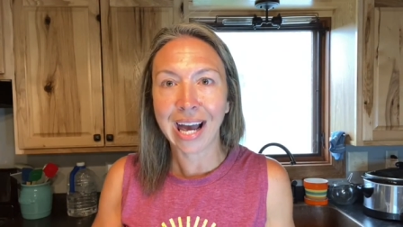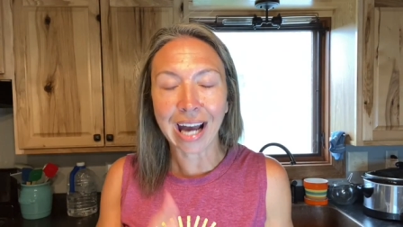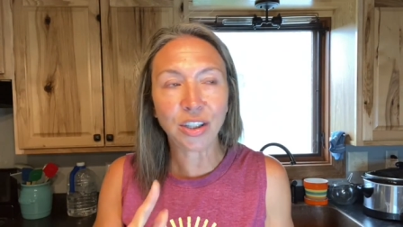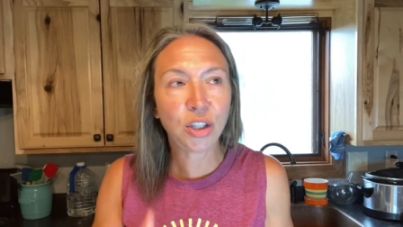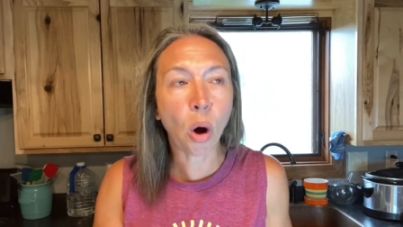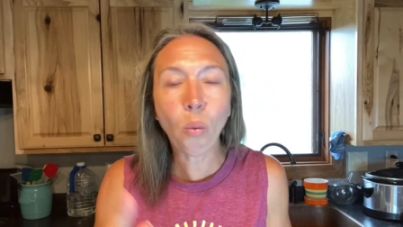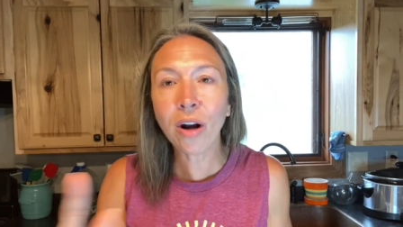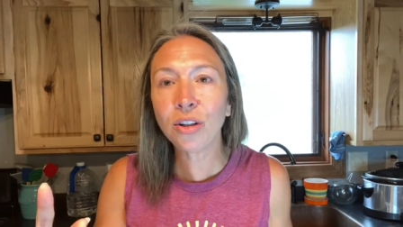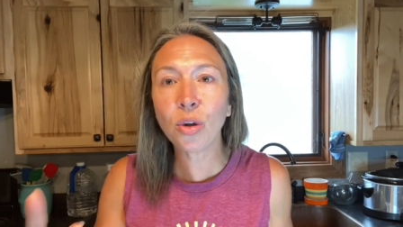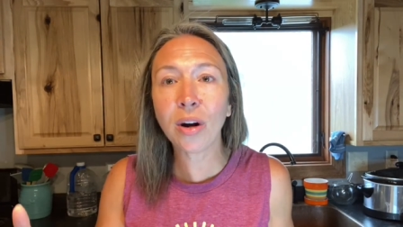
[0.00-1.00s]
I don't
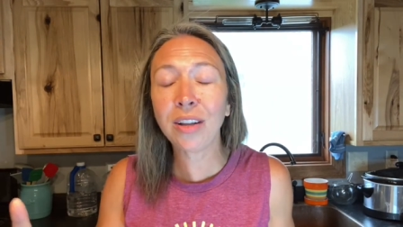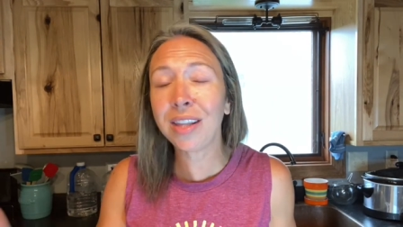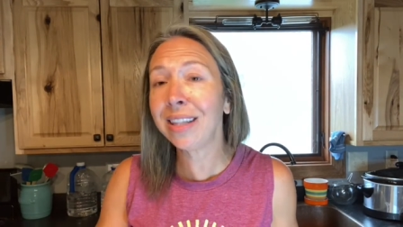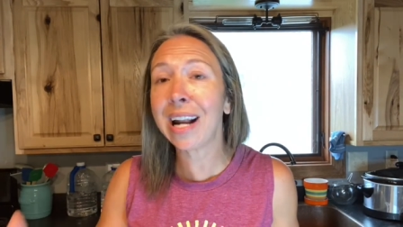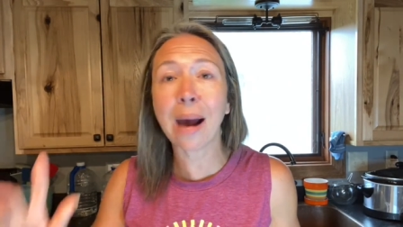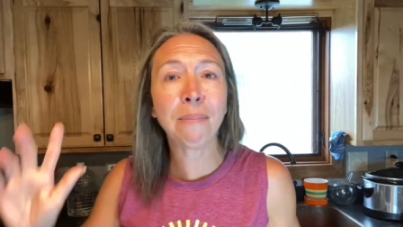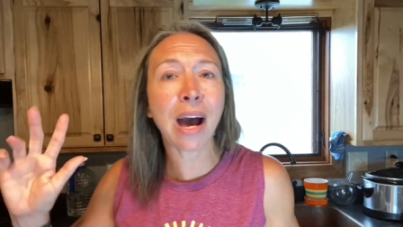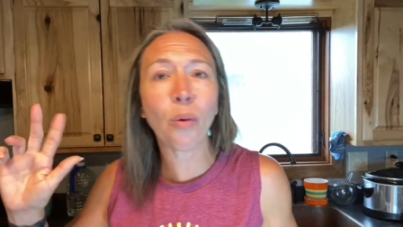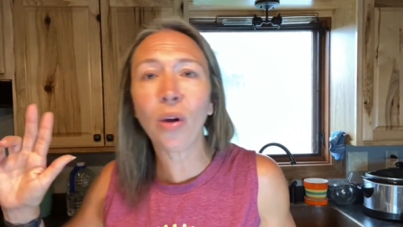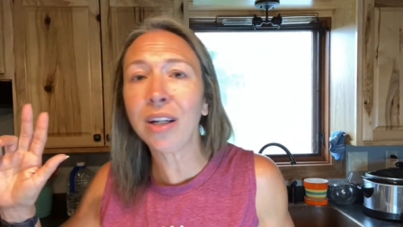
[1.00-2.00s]
want to do anything that I'm
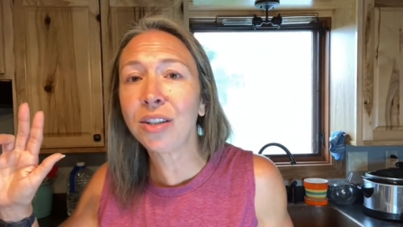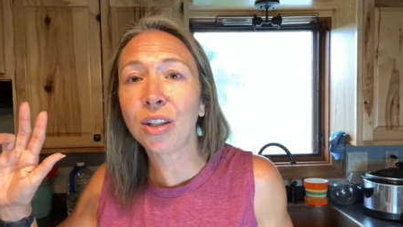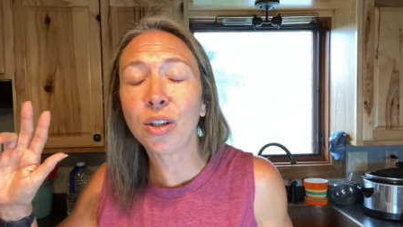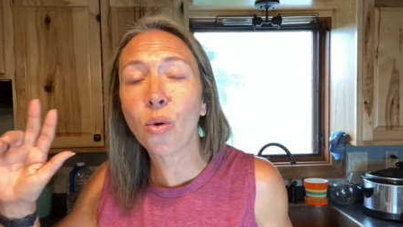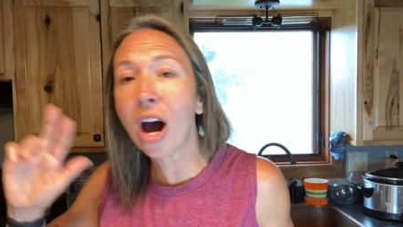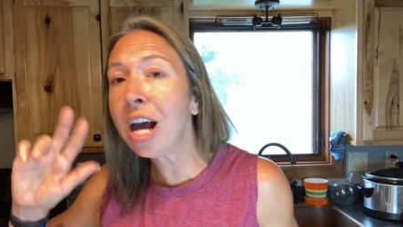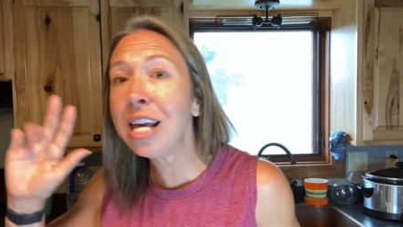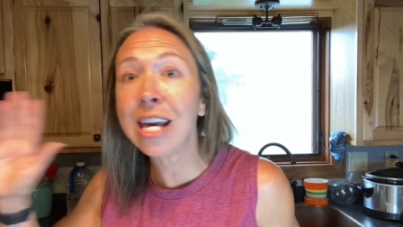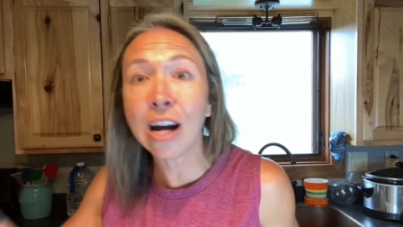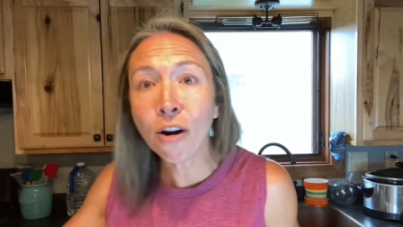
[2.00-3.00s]
not willing to do a
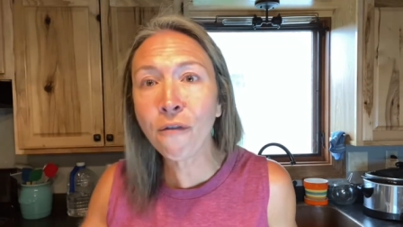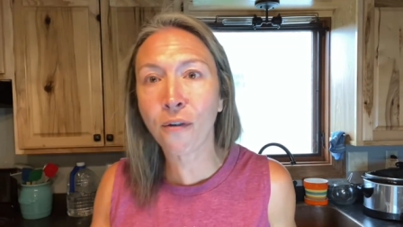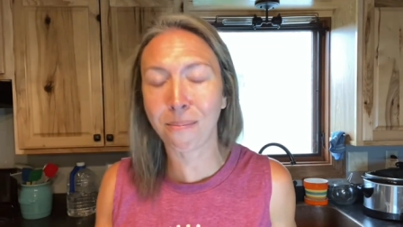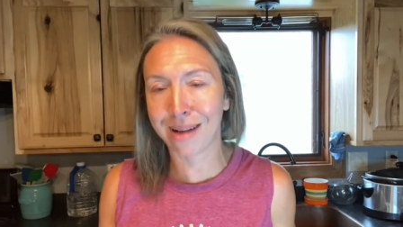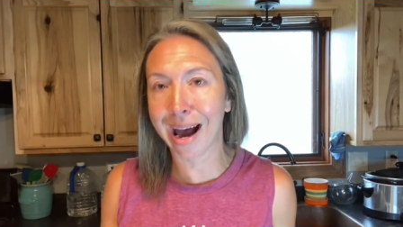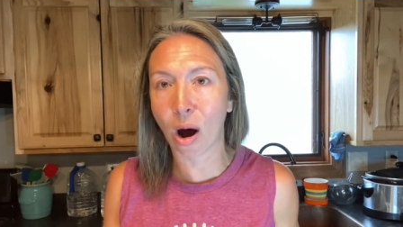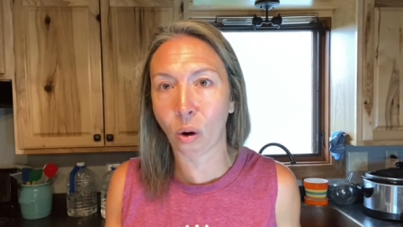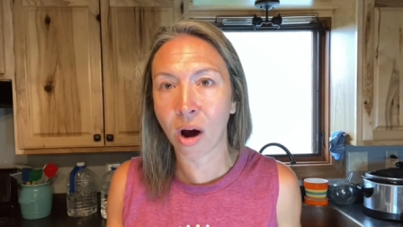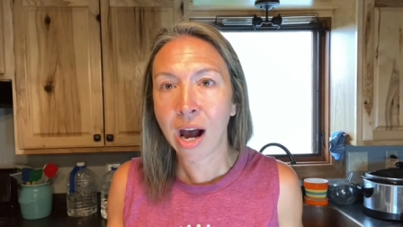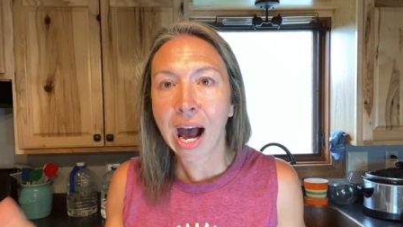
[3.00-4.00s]
year from
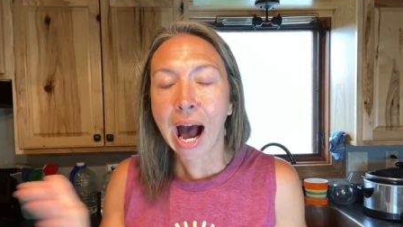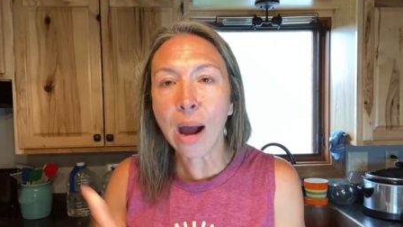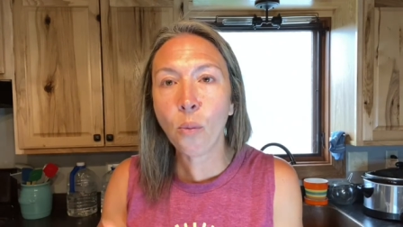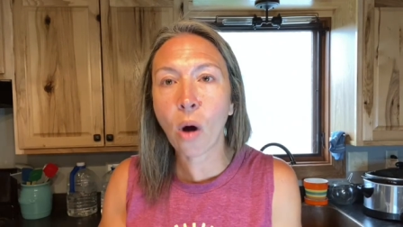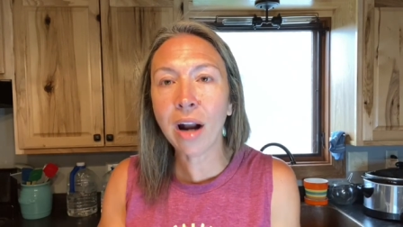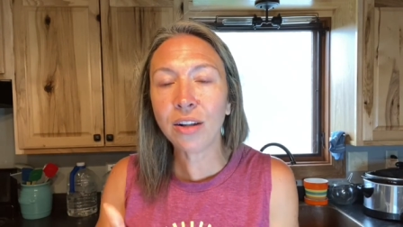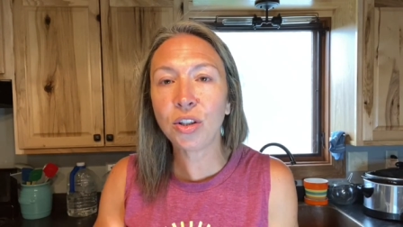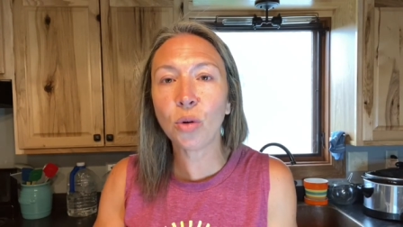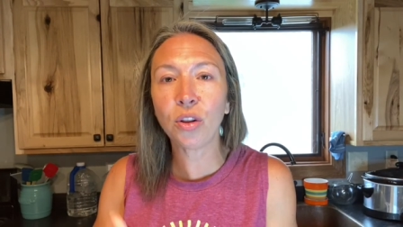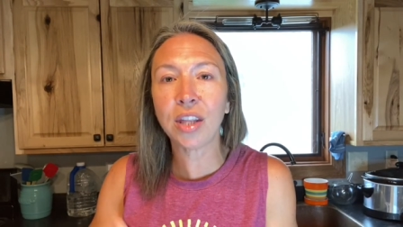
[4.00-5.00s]
now. I want to
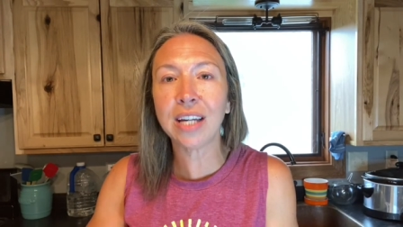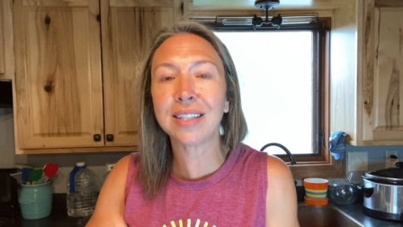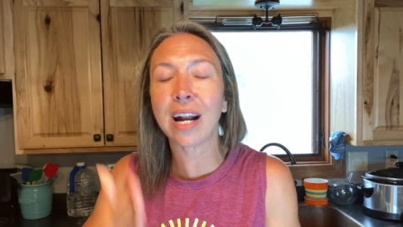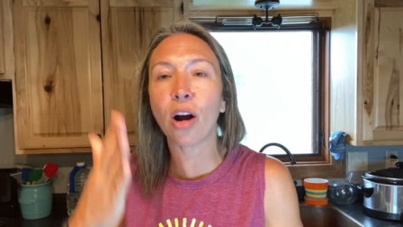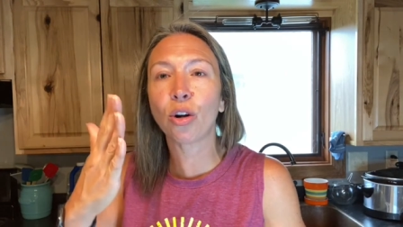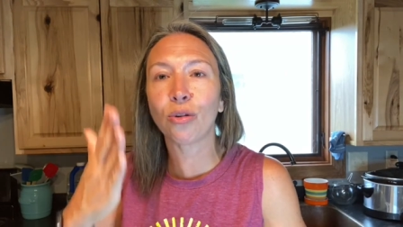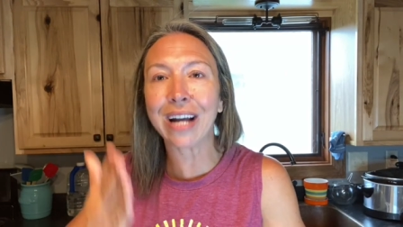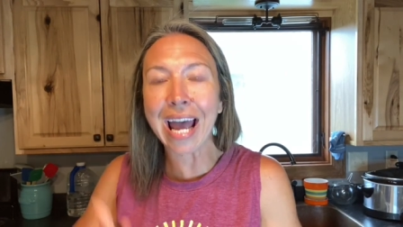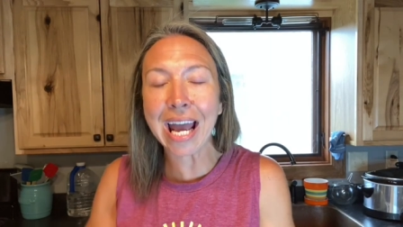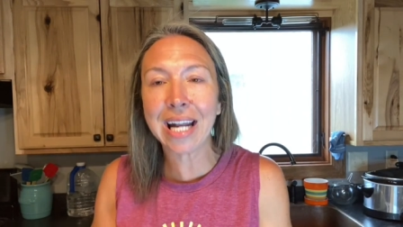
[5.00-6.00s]
do things that are
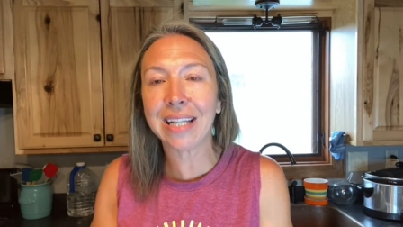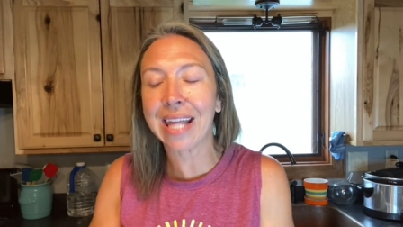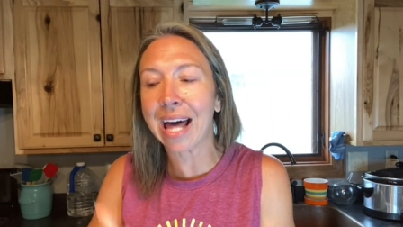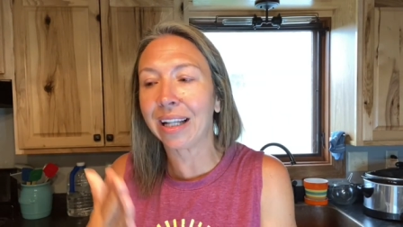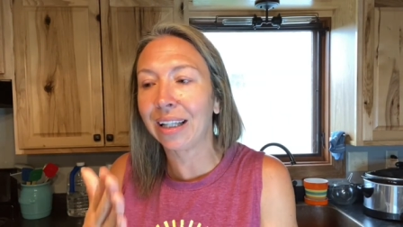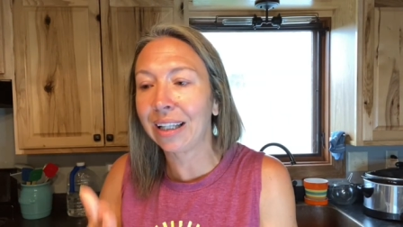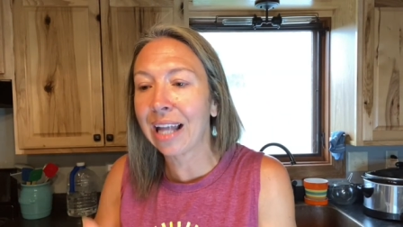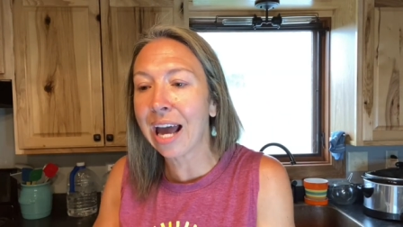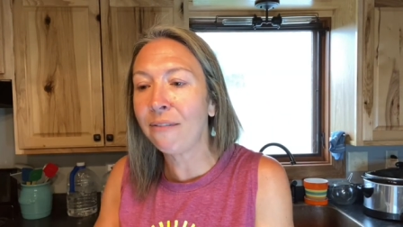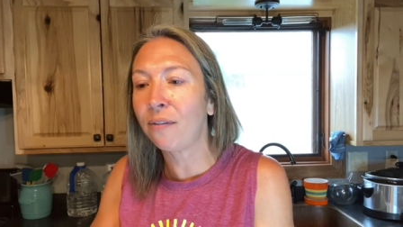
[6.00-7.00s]
creating that
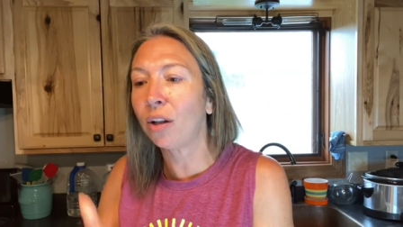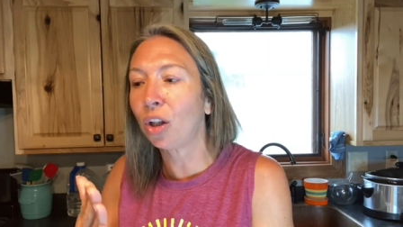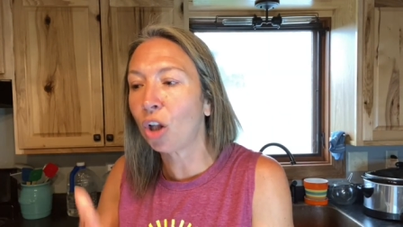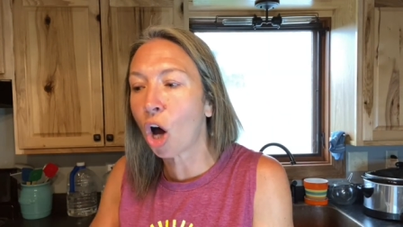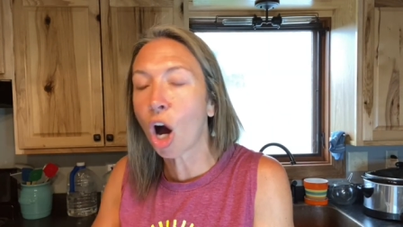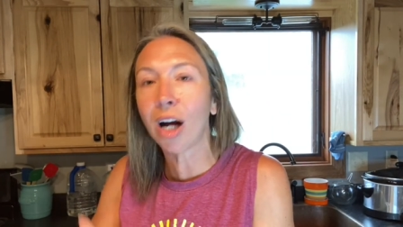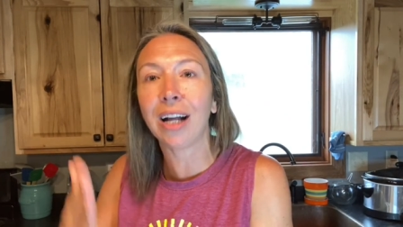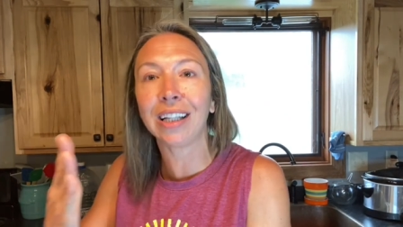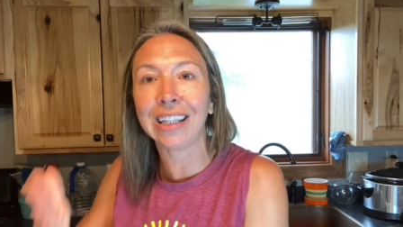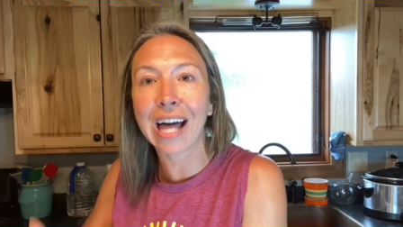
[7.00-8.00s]

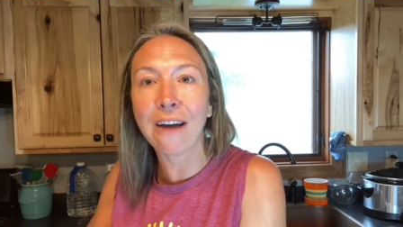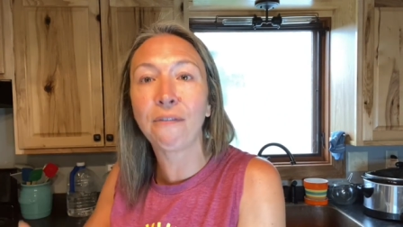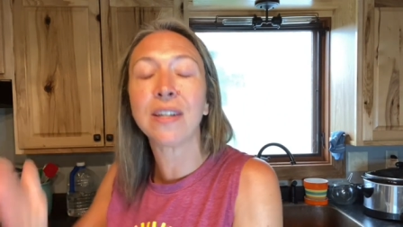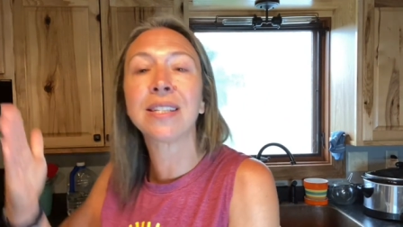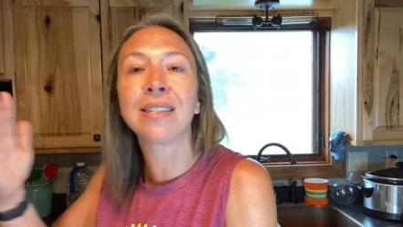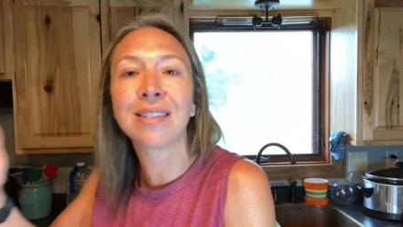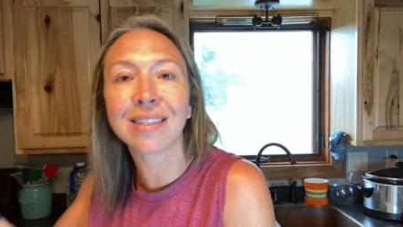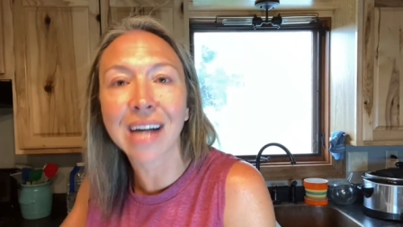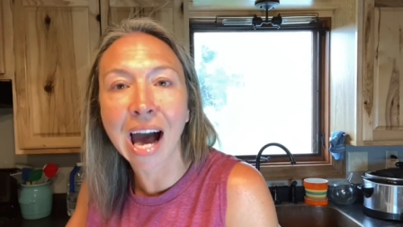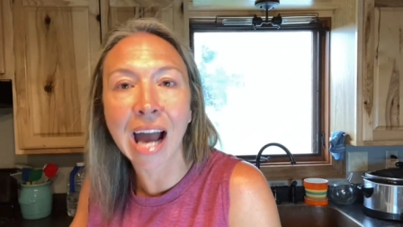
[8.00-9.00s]
lifelong
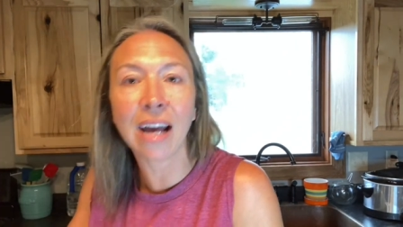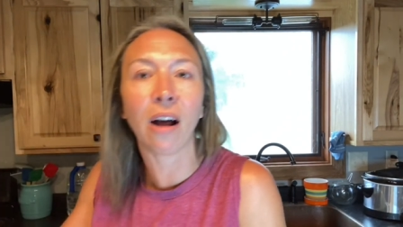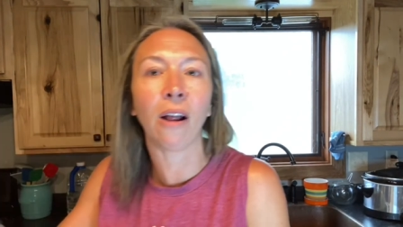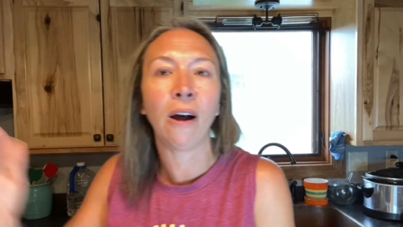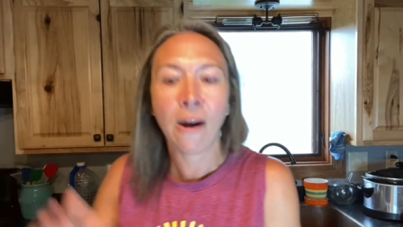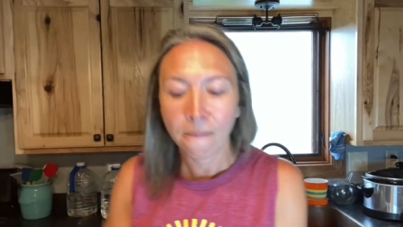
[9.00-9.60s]
lifestyle.